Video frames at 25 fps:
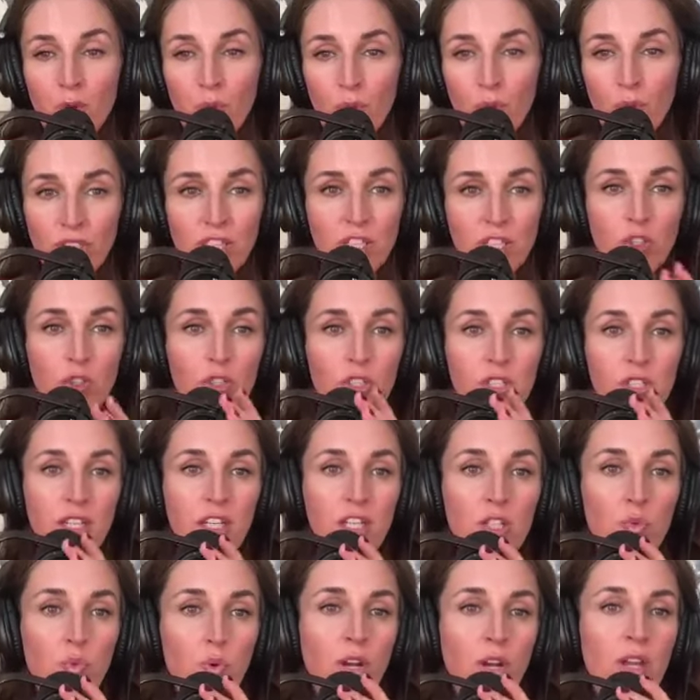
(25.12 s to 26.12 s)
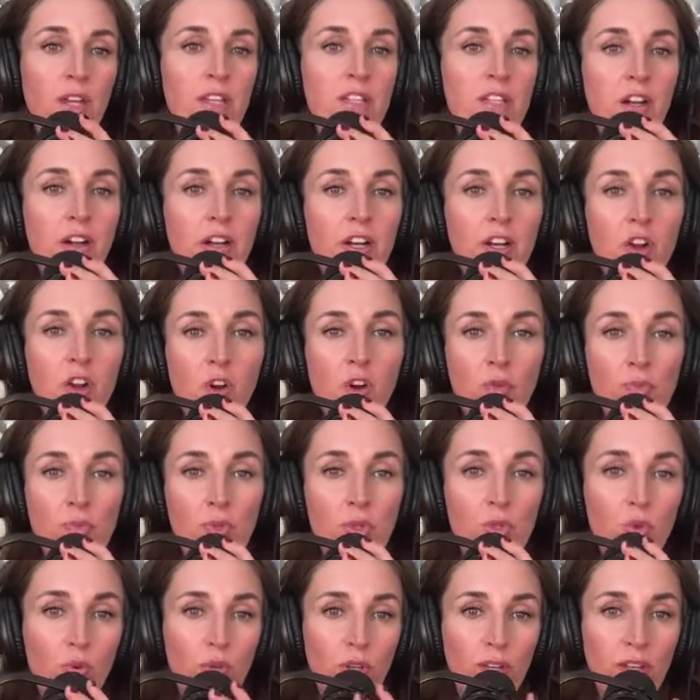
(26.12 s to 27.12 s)
What's interesting is when I started
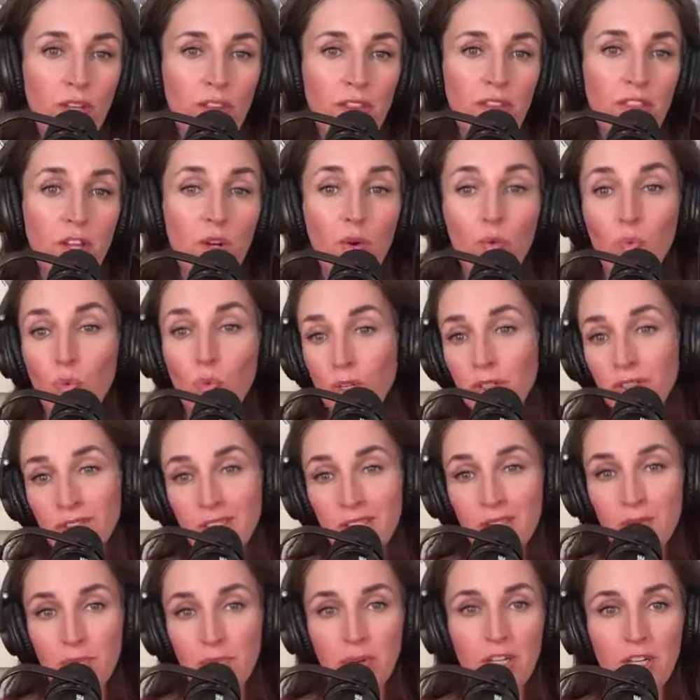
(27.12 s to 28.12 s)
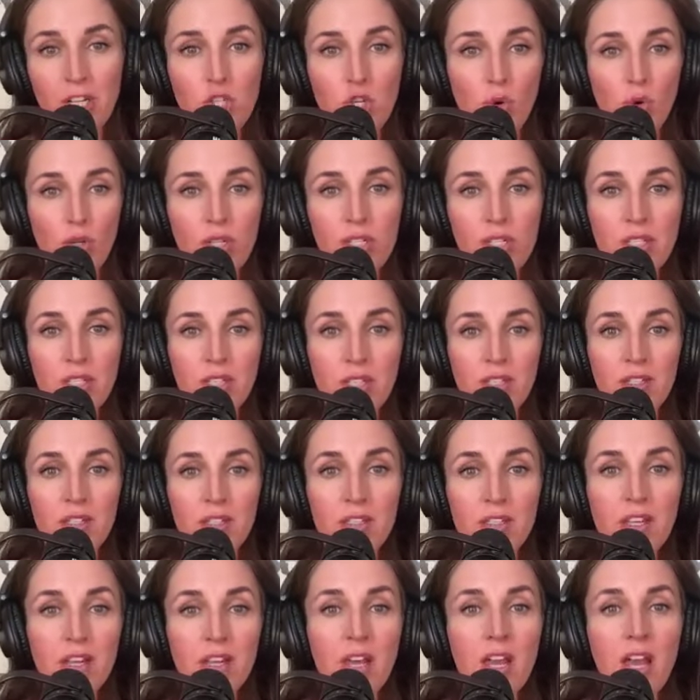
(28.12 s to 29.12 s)
homeschooling, there weren't as many
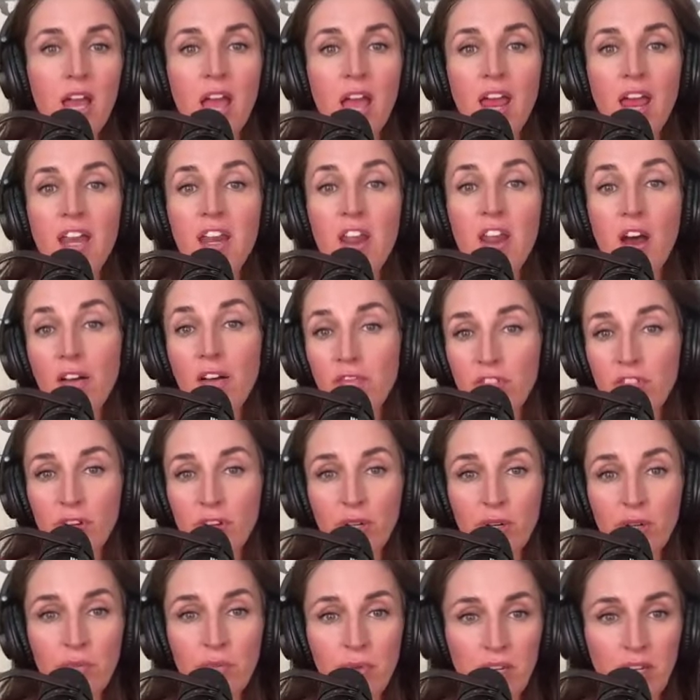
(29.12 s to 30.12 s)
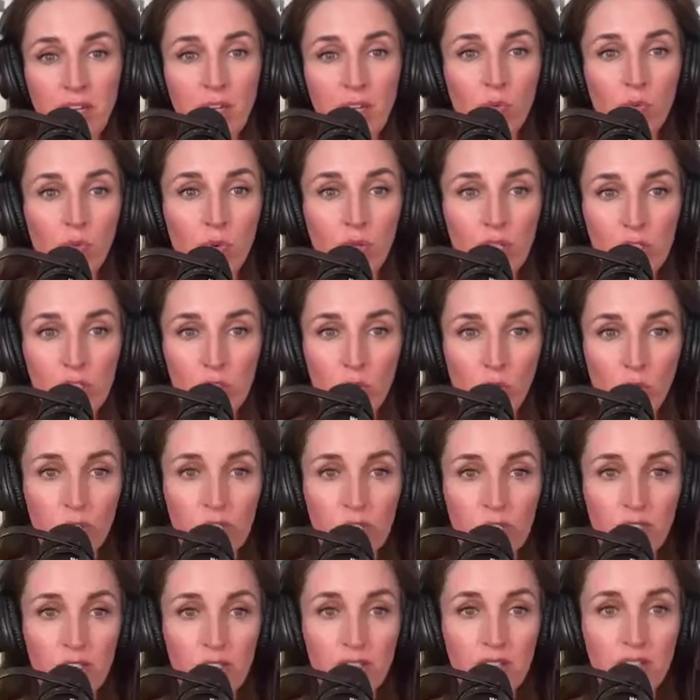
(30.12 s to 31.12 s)
choices and not very many
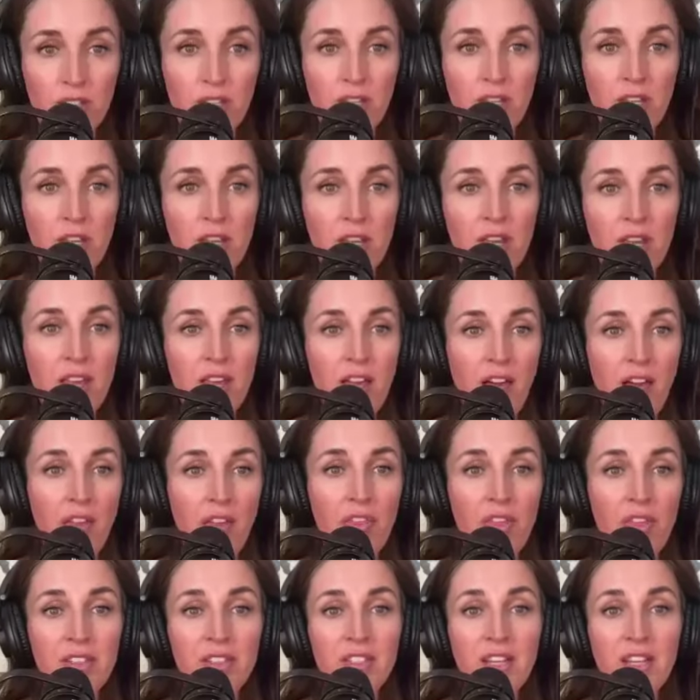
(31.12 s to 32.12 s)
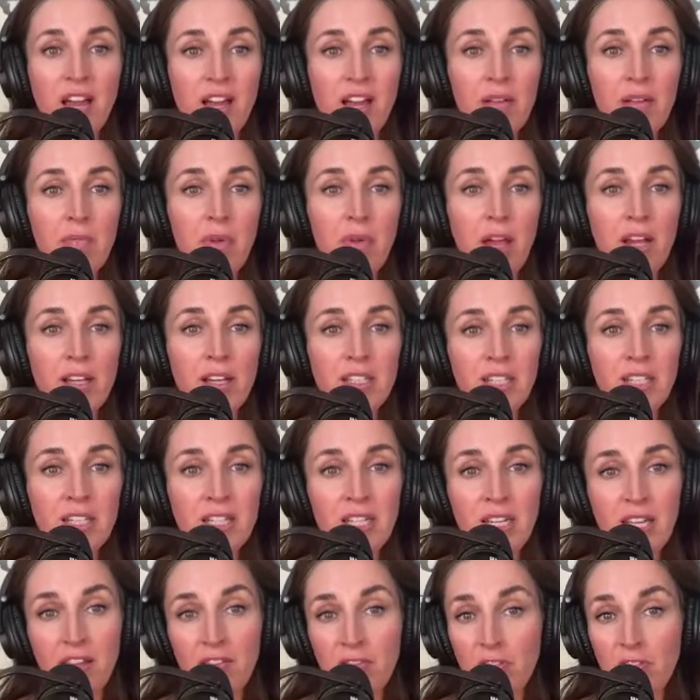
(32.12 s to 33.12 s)
resources. At that time, I
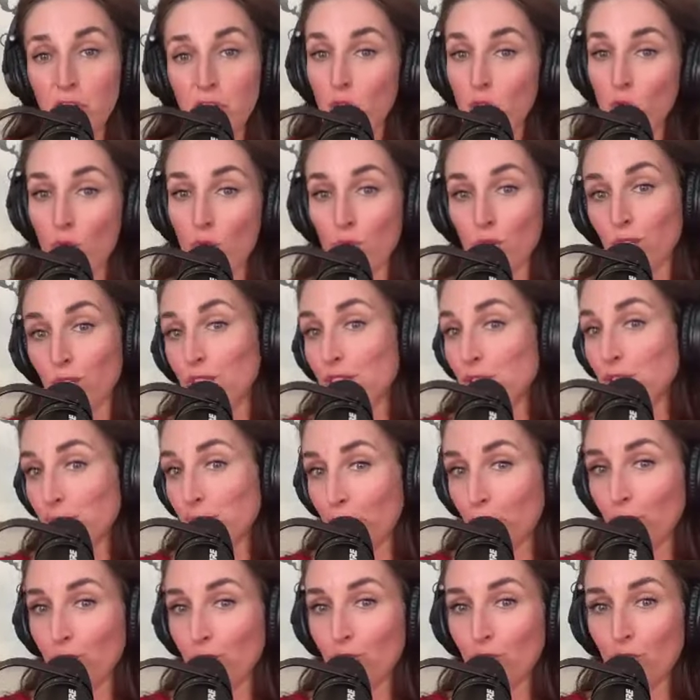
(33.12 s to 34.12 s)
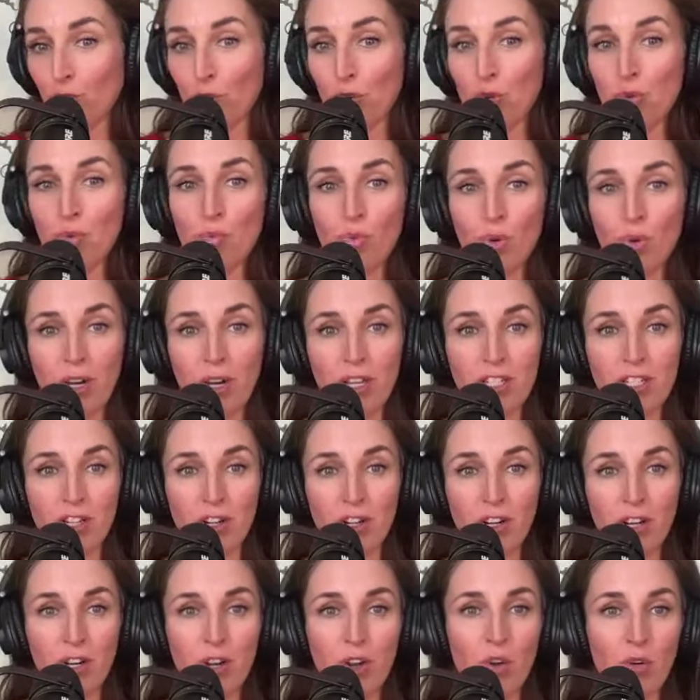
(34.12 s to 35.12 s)
didn't even own a smartphone when I
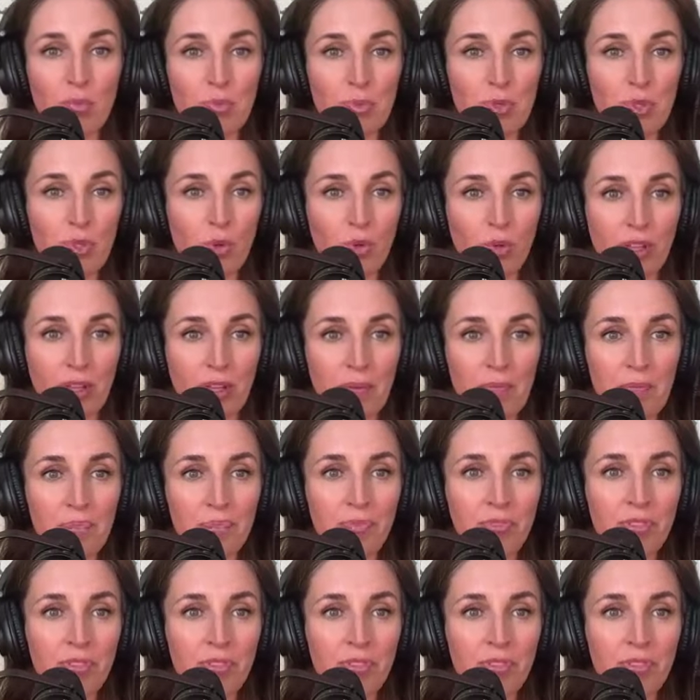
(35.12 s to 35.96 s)
started homeschooling.